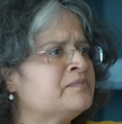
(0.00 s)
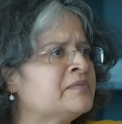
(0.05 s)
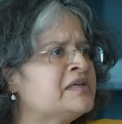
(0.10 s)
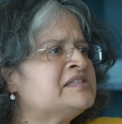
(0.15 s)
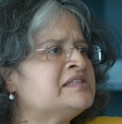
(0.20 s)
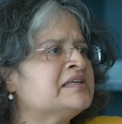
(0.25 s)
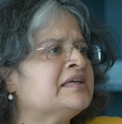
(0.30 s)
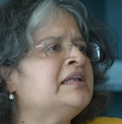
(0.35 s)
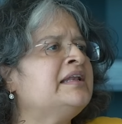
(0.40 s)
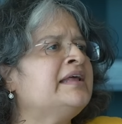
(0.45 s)

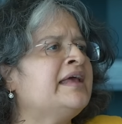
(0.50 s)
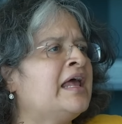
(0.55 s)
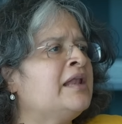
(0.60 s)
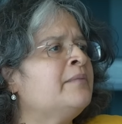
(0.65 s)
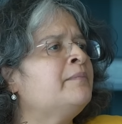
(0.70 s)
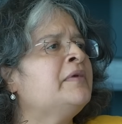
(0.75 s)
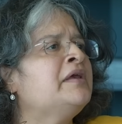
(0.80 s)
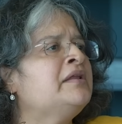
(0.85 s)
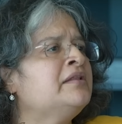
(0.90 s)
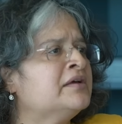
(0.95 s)
basically
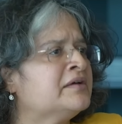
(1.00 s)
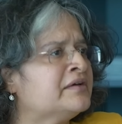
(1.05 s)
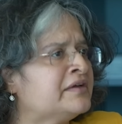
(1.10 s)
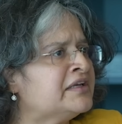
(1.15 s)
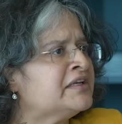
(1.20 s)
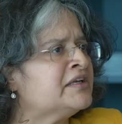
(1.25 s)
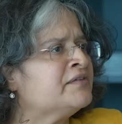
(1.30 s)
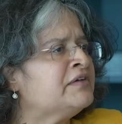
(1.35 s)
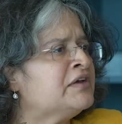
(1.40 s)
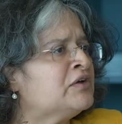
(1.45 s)
helping the
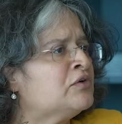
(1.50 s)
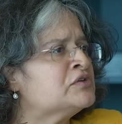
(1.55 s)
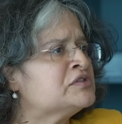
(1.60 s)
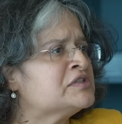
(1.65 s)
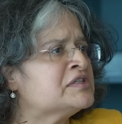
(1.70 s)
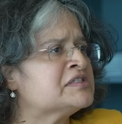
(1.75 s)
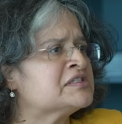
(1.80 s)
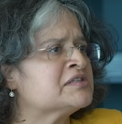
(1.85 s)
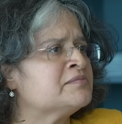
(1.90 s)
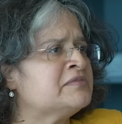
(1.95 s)
creative
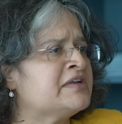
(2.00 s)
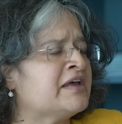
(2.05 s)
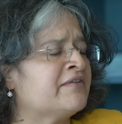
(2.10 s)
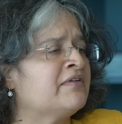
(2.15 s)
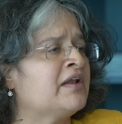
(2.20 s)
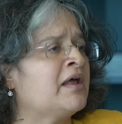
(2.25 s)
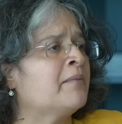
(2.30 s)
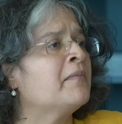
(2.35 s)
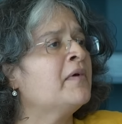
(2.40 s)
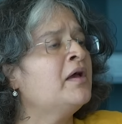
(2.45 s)
ecosystem
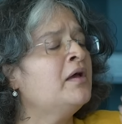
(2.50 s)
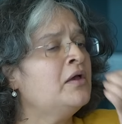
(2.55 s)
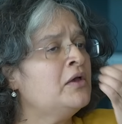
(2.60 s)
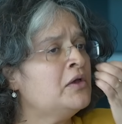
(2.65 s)
develop.